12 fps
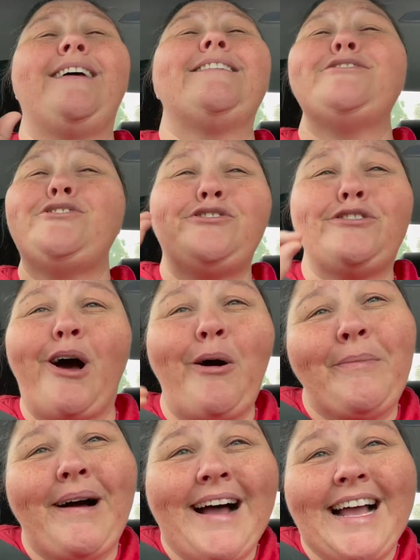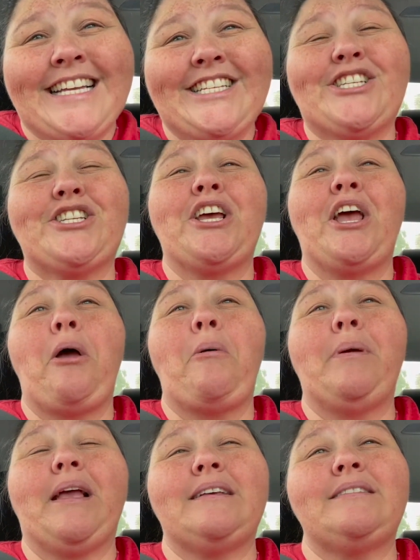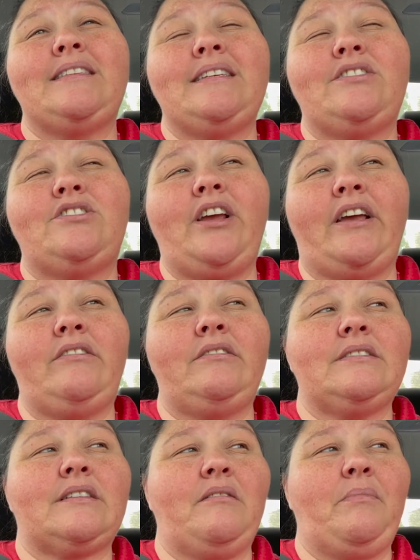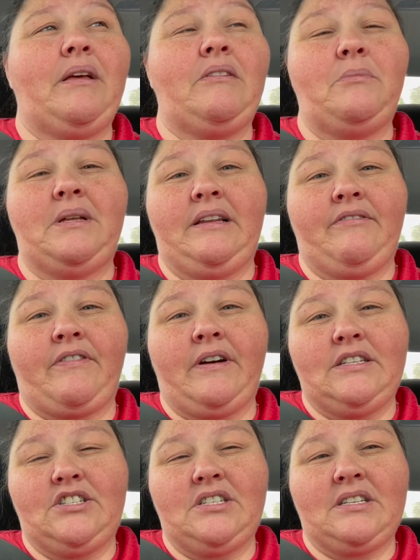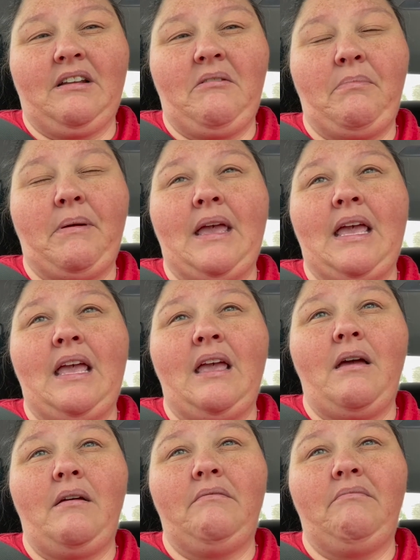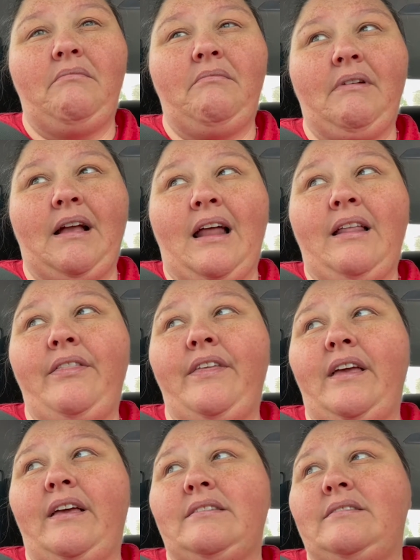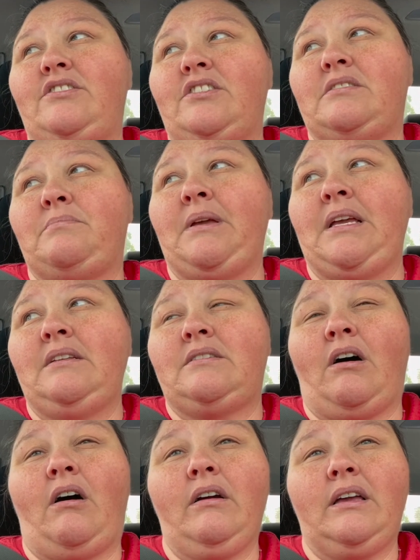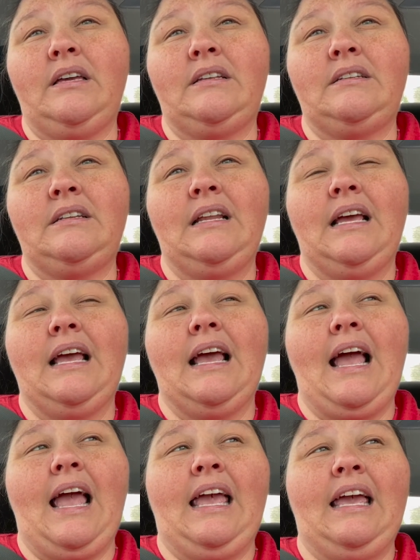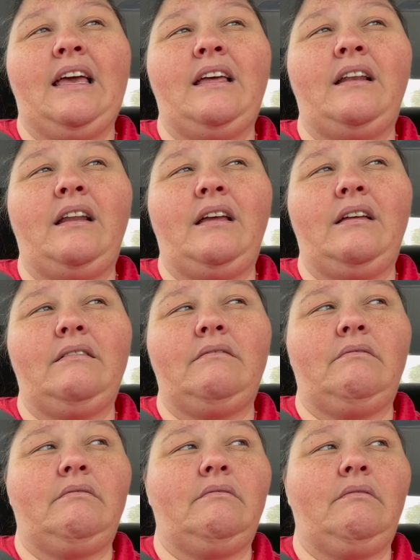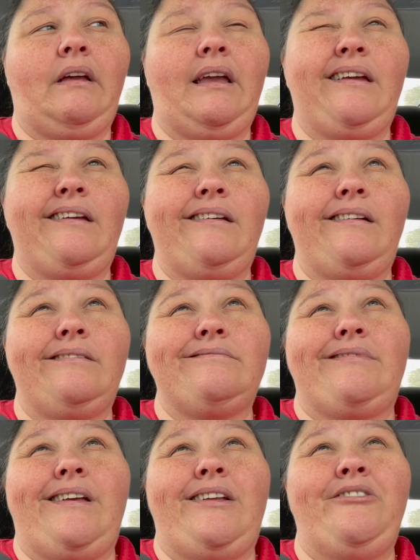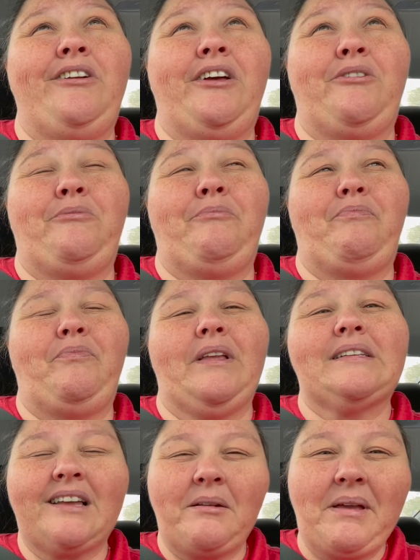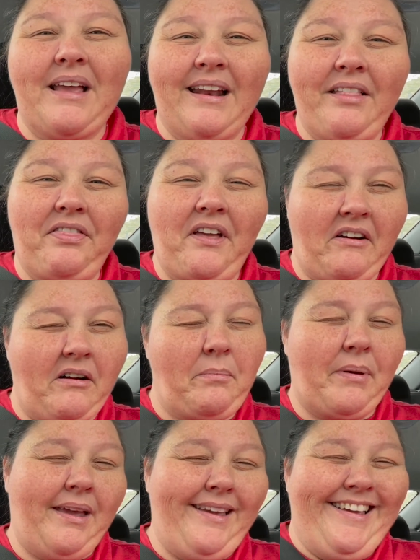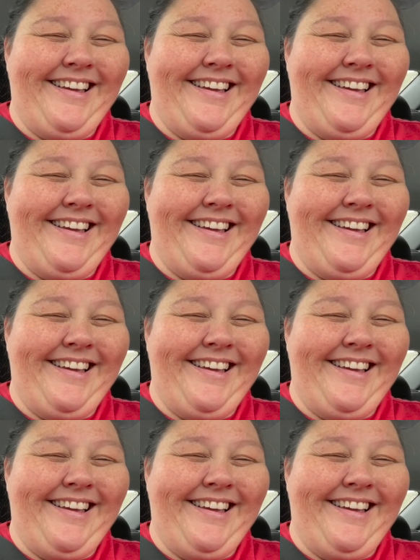so much, because this channel is going to be a little bit different. It's just going to be kind of this, just me talking and, like, I don't know. It's going to be kind of therapy.